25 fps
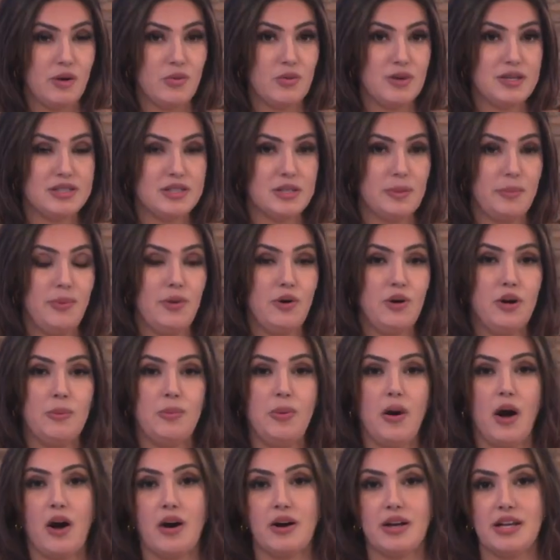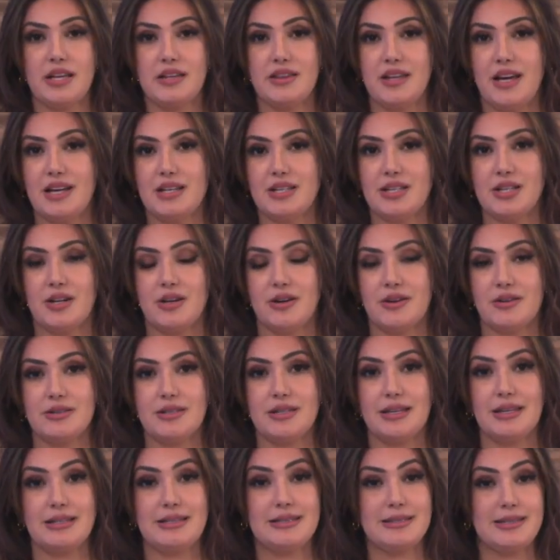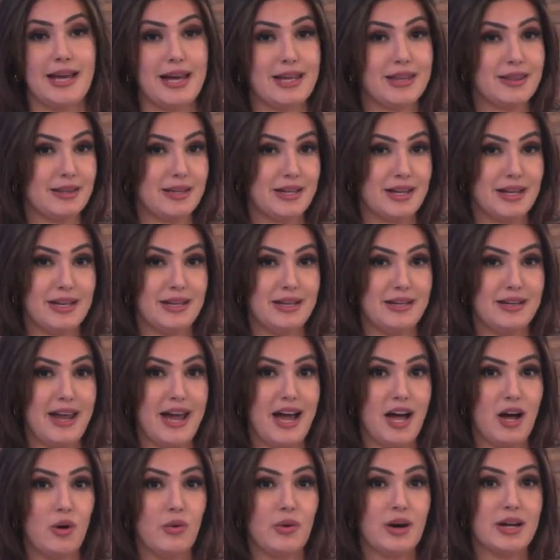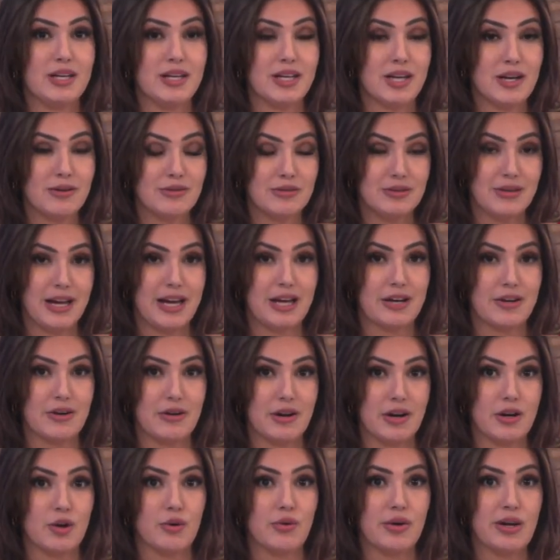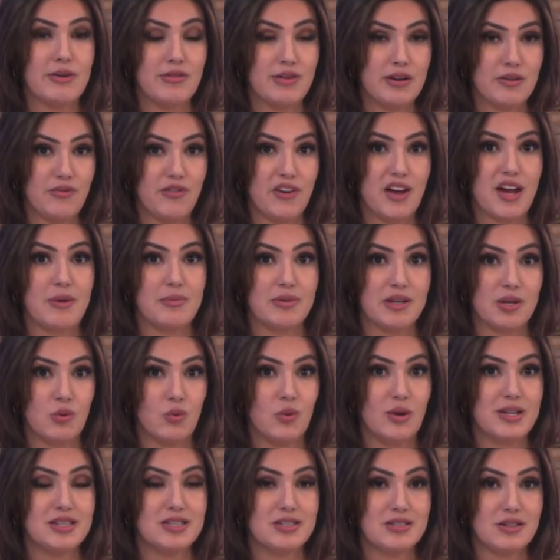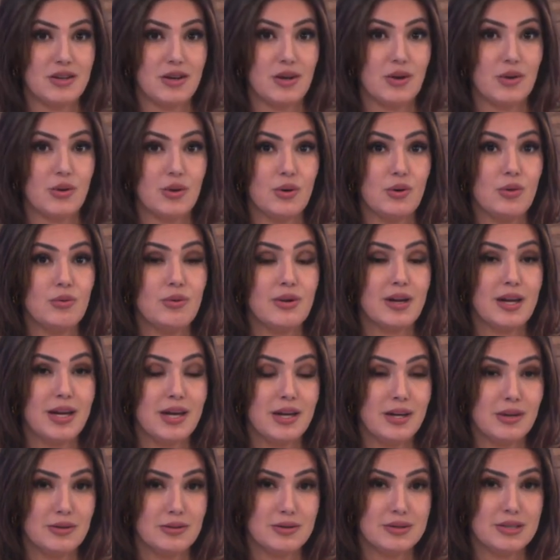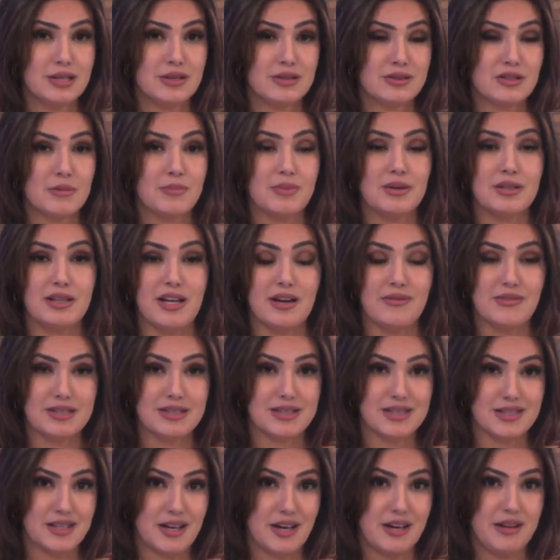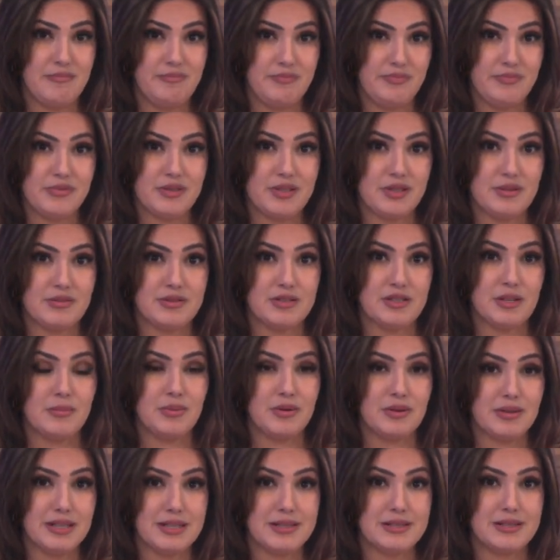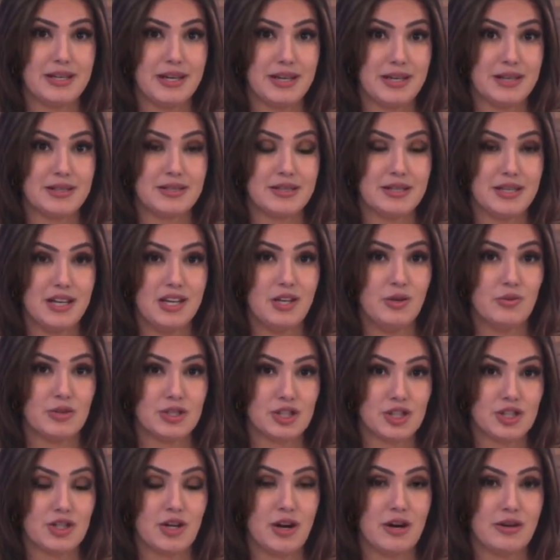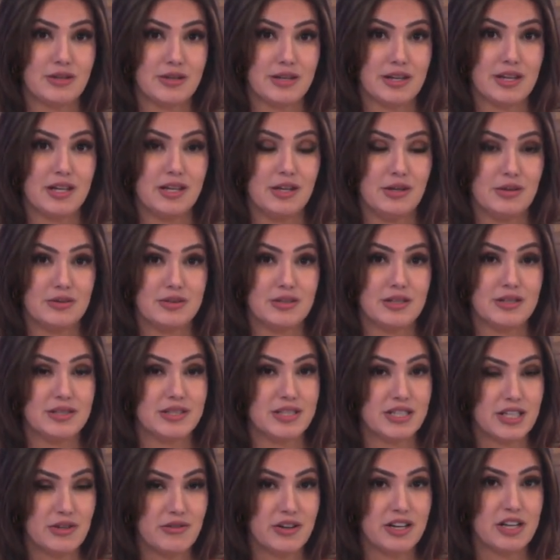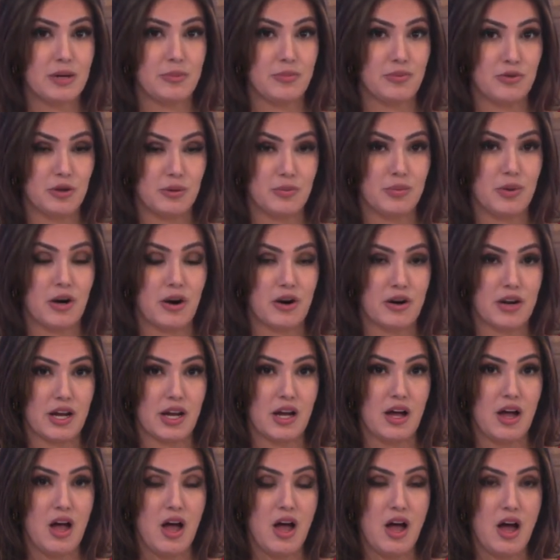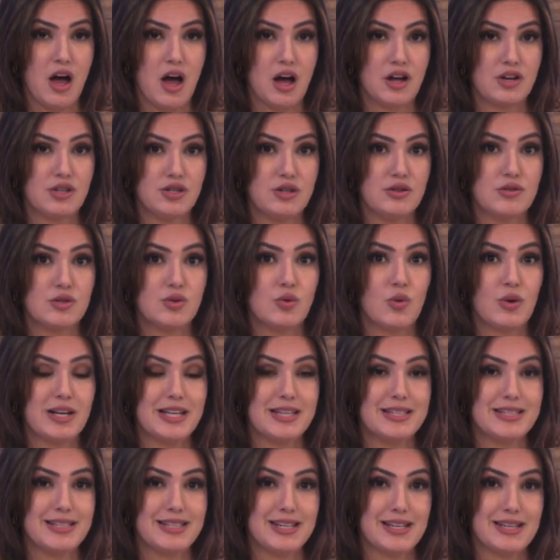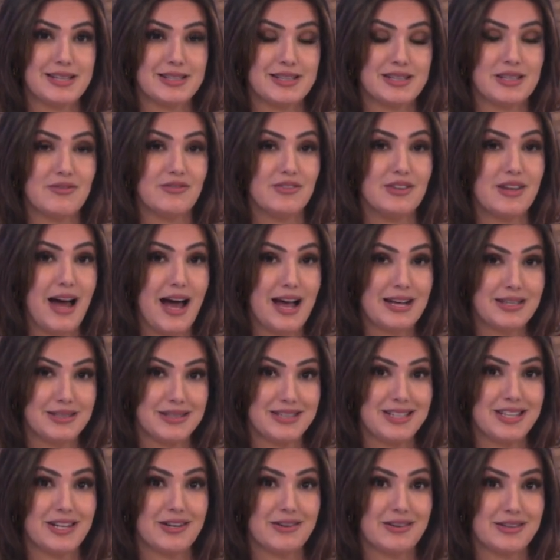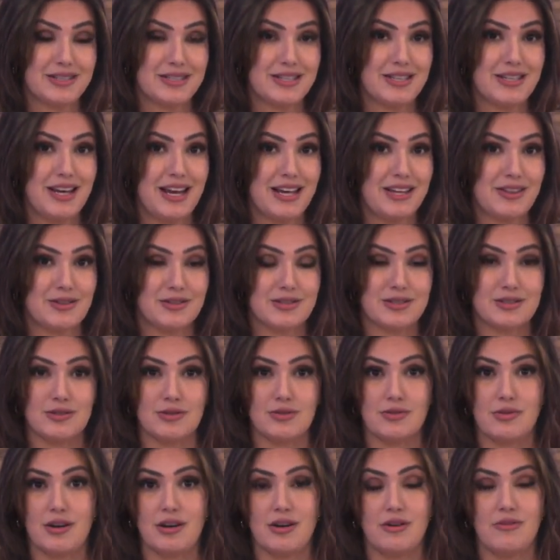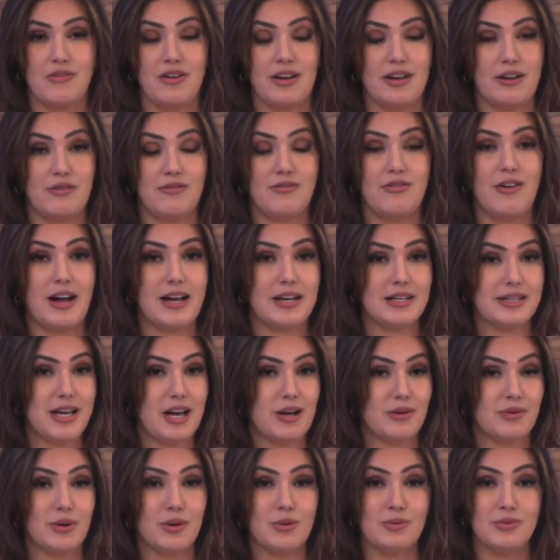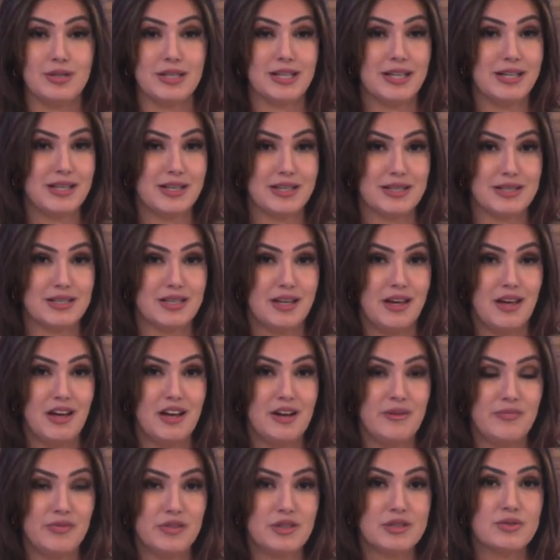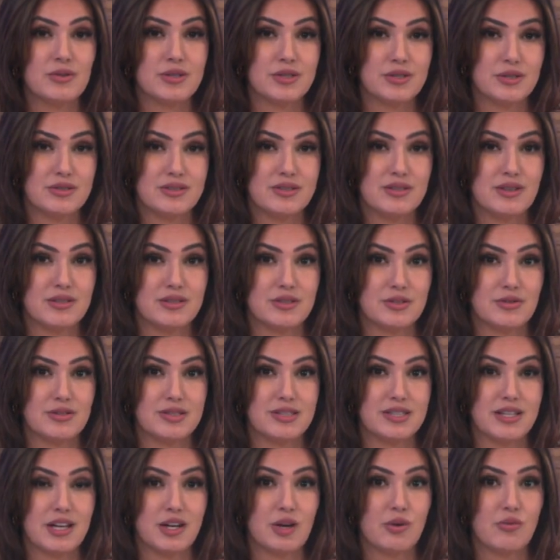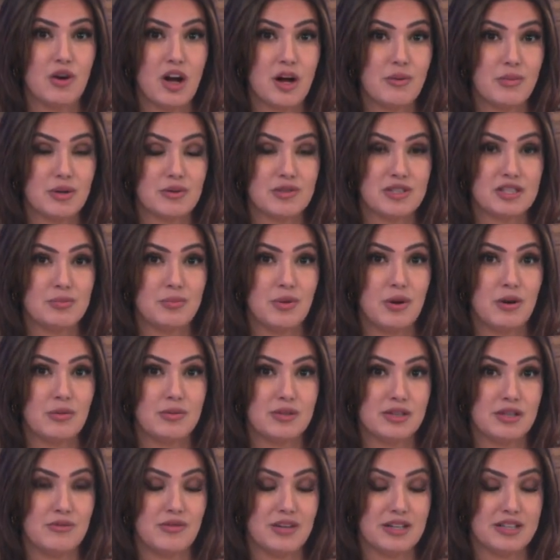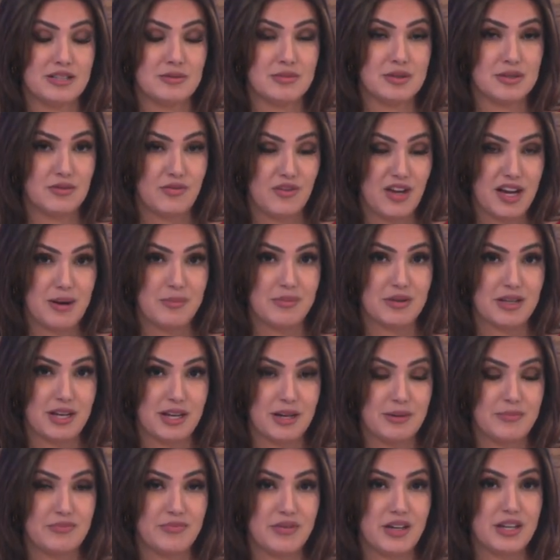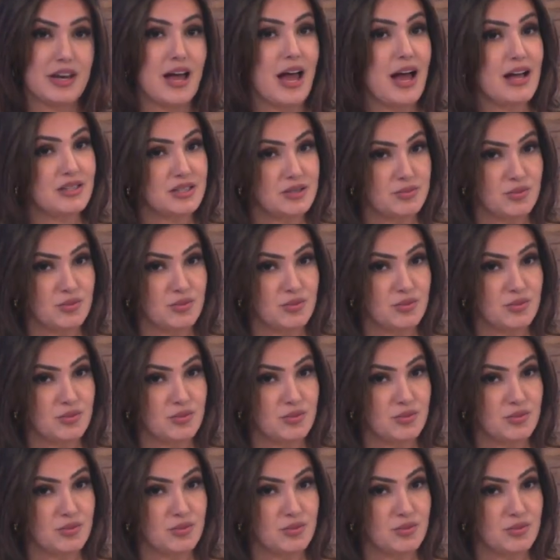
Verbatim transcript: was a pool party that turned deadly. Now, a year later, a grieving family wants to know who killed their beloved son. Tucson police say a teen was shot and killed during a pool party on June 26th of last year, and today they're still trying to fi find out who did it. News 4 Tucson's Christiana Ramos spoke with the victim's family and has